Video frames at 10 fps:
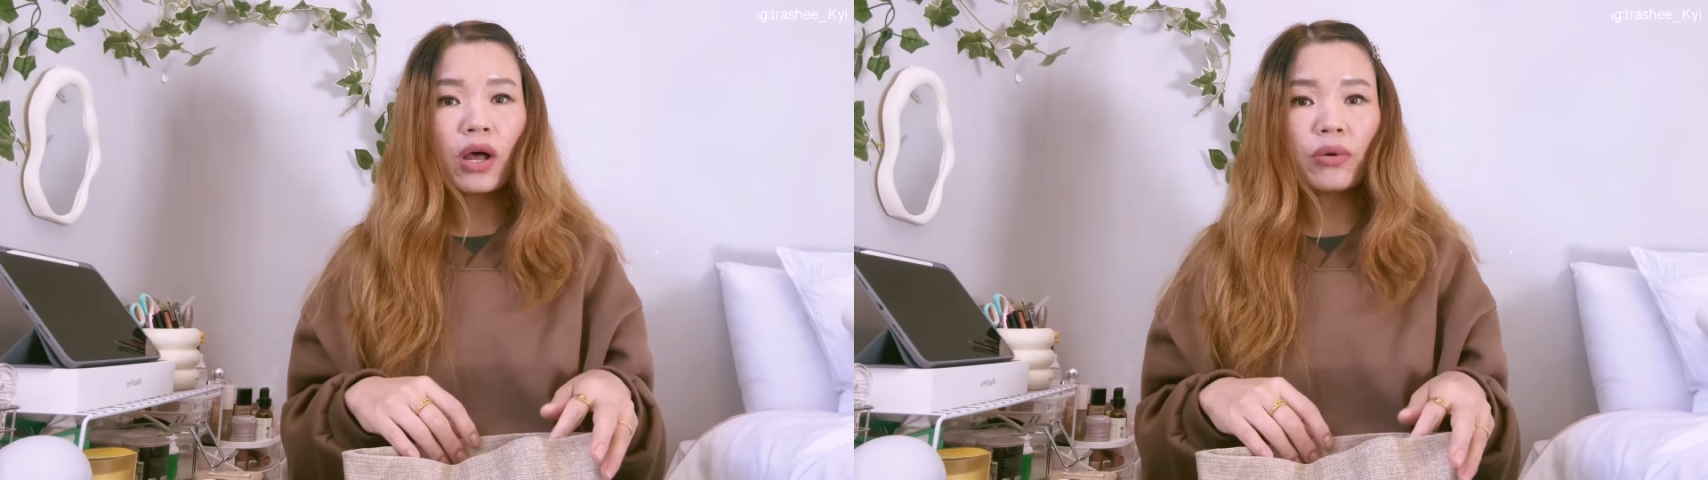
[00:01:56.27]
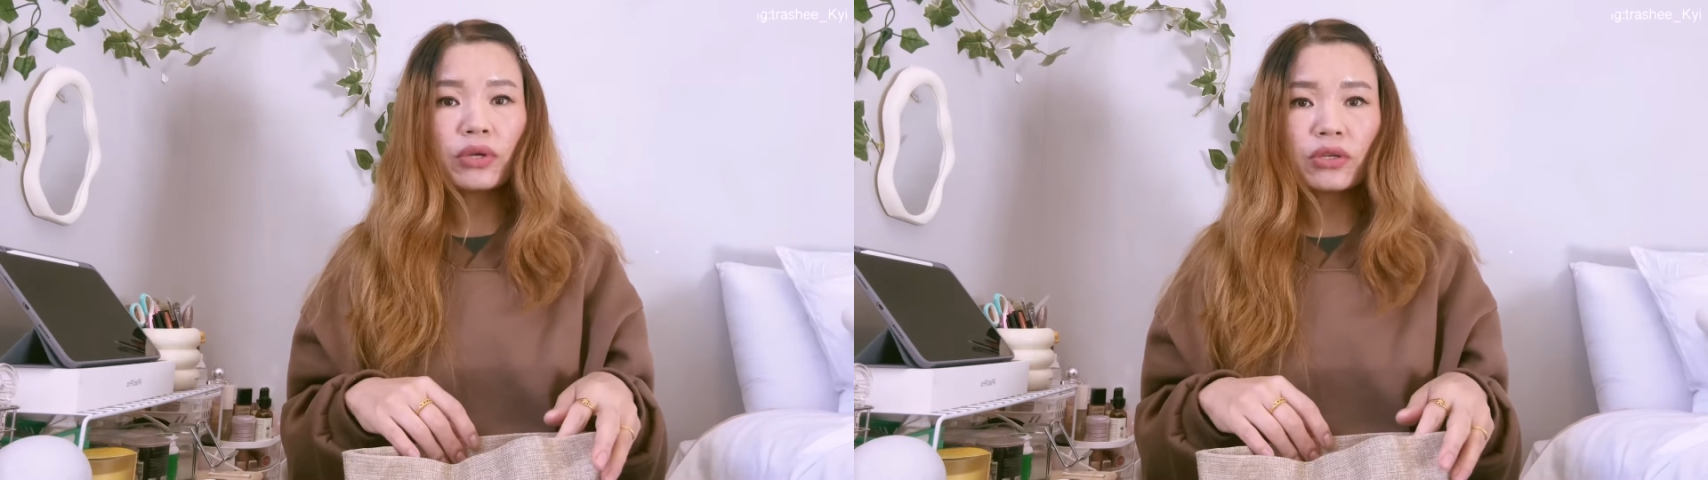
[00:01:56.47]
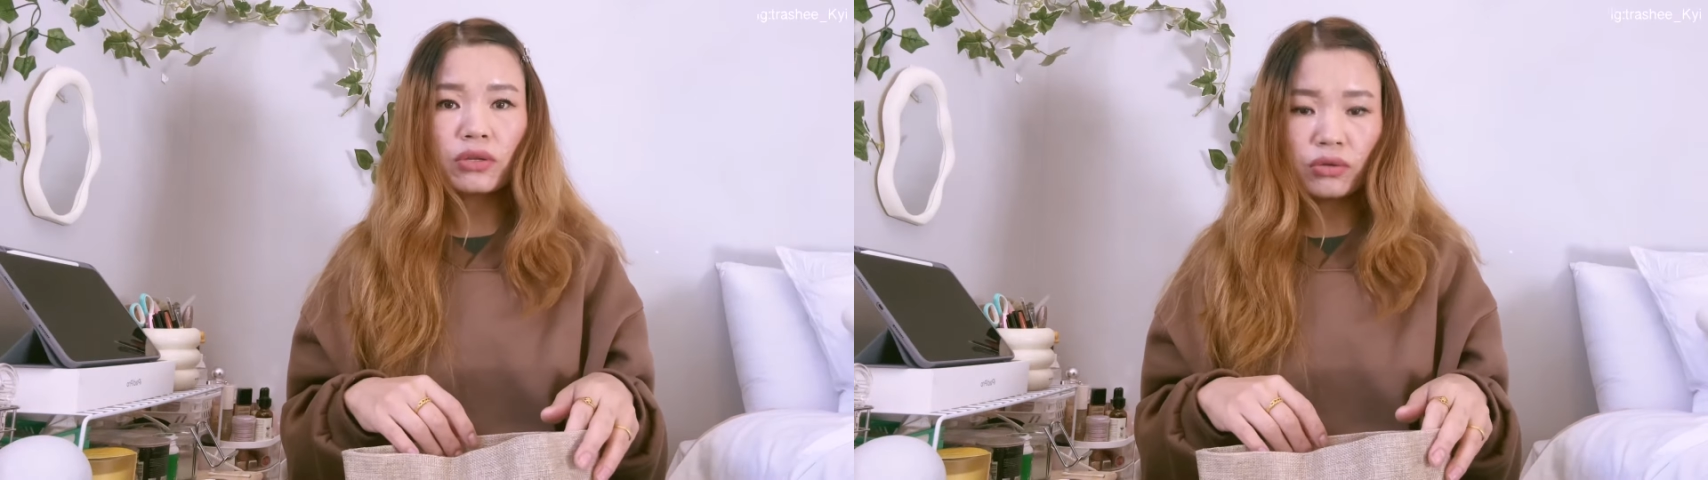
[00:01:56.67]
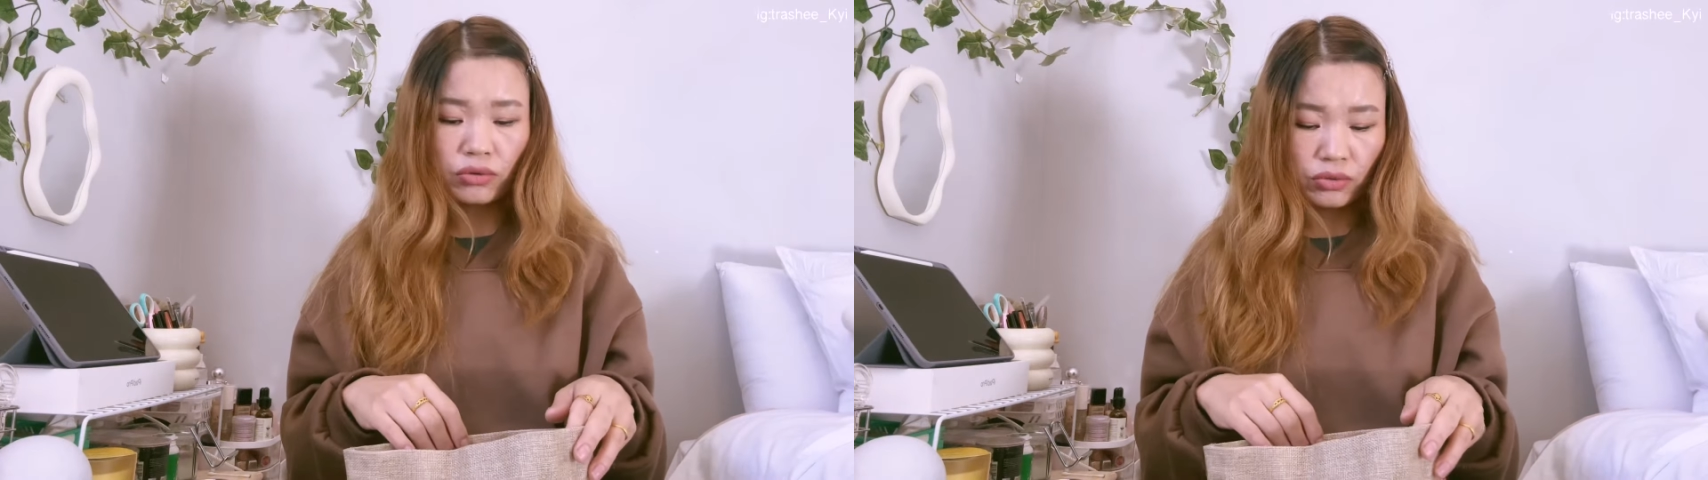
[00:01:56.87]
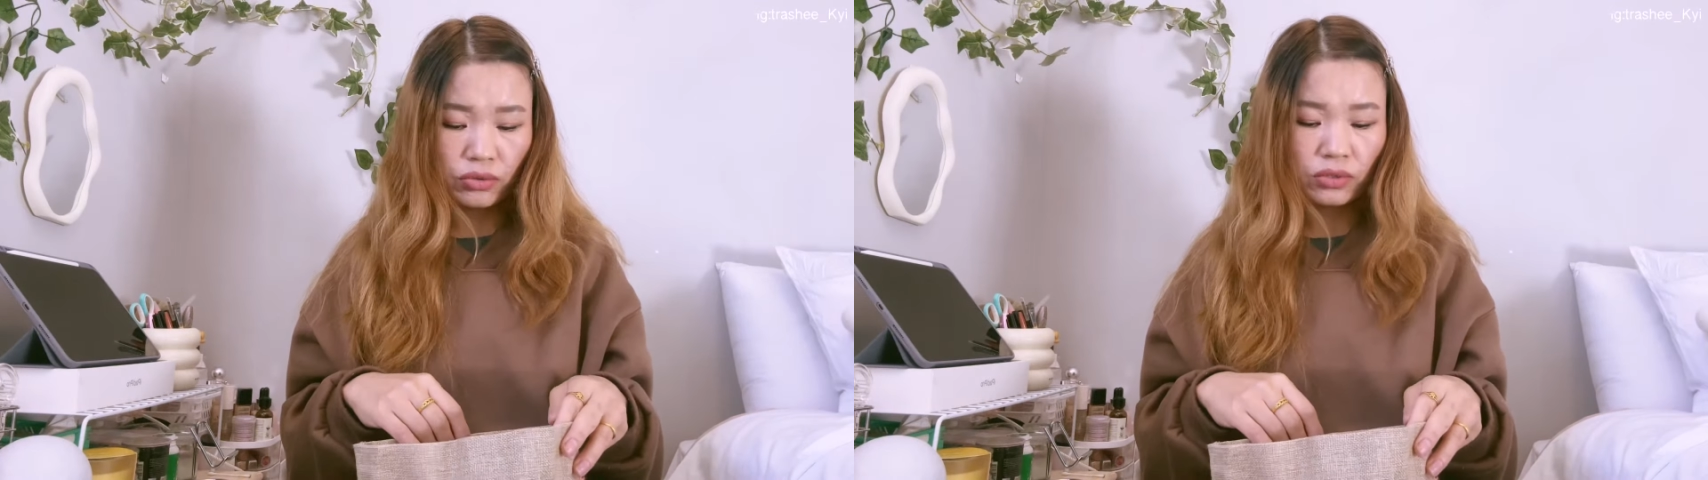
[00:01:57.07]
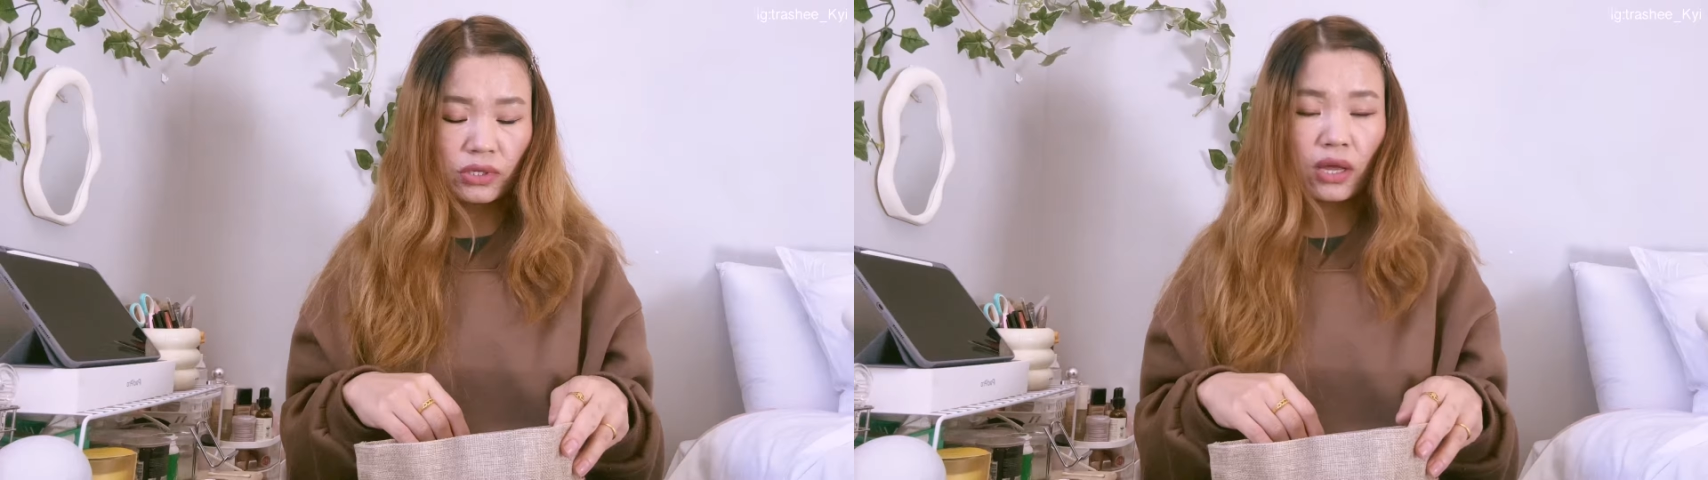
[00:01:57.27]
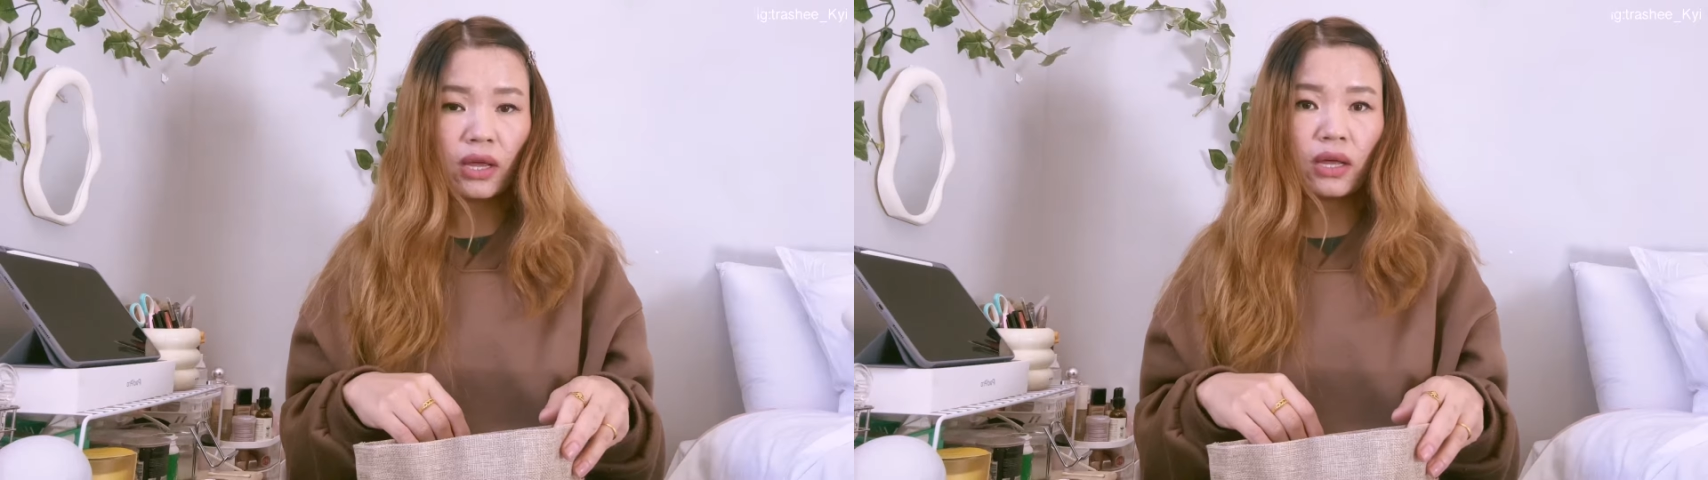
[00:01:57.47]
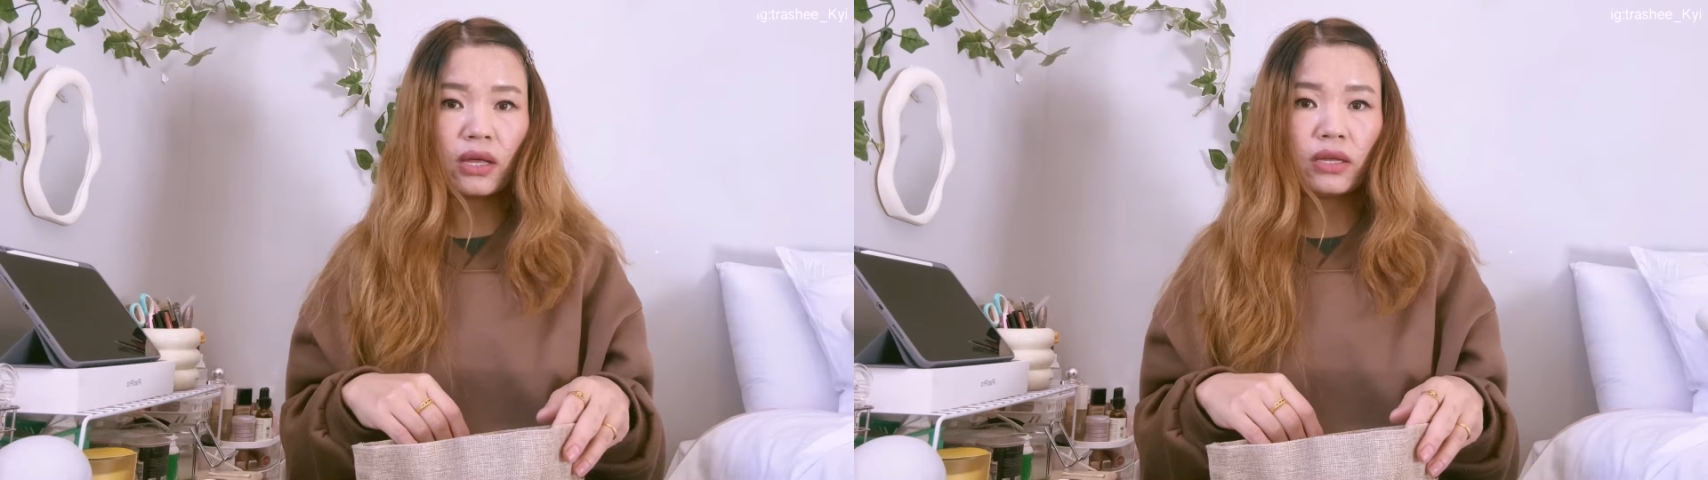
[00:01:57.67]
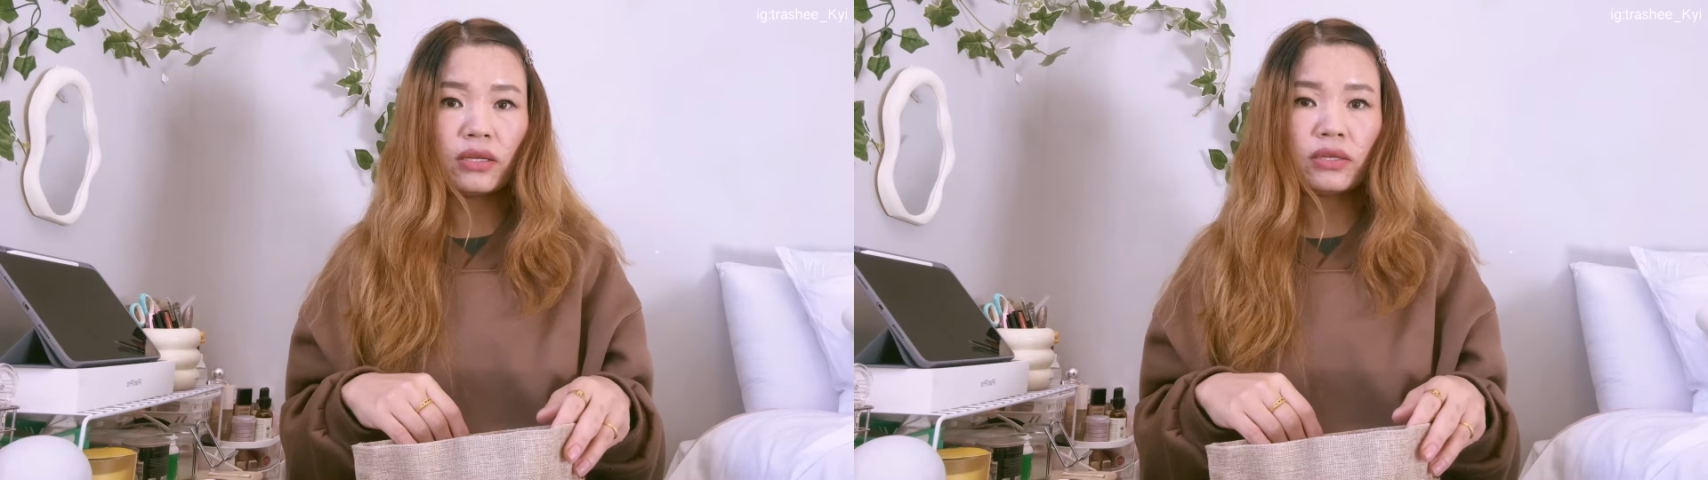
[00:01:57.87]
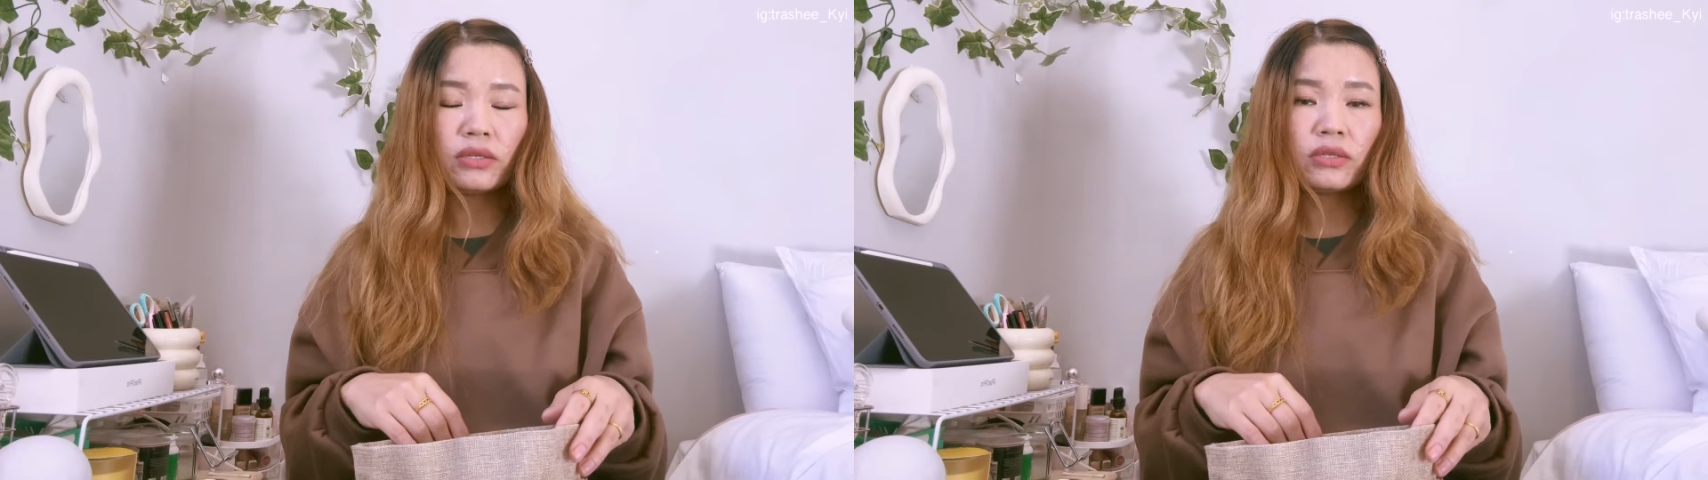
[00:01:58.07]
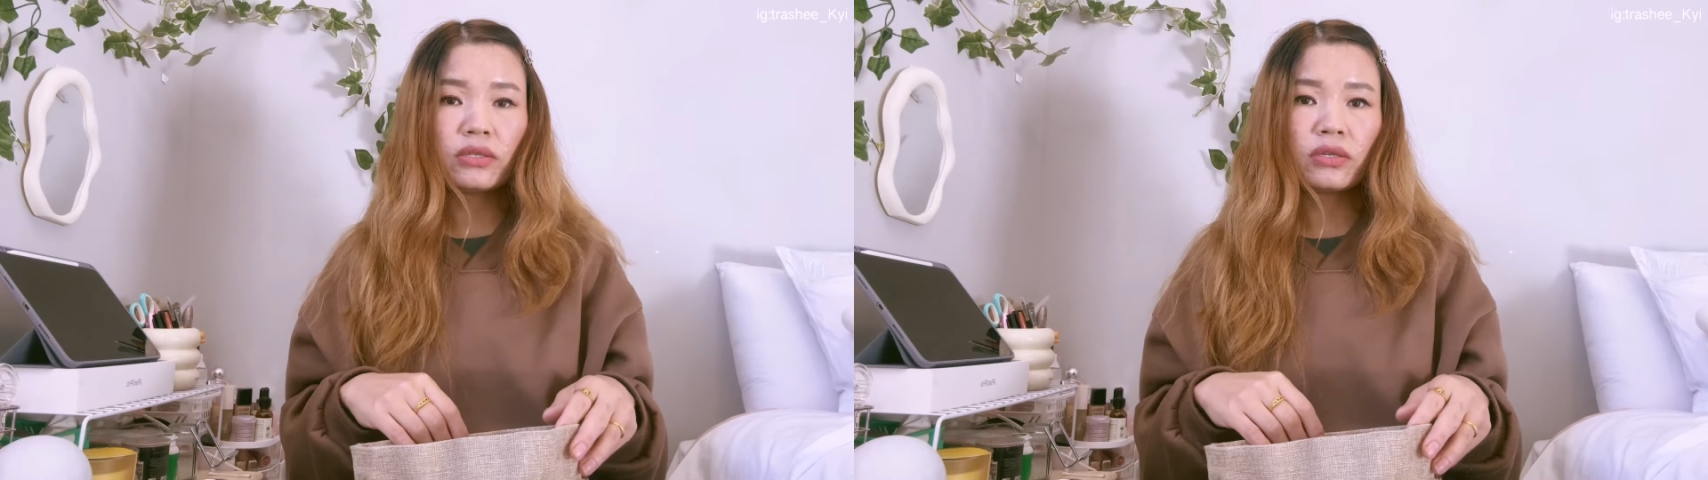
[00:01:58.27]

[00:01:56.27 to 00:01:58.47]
how it looks and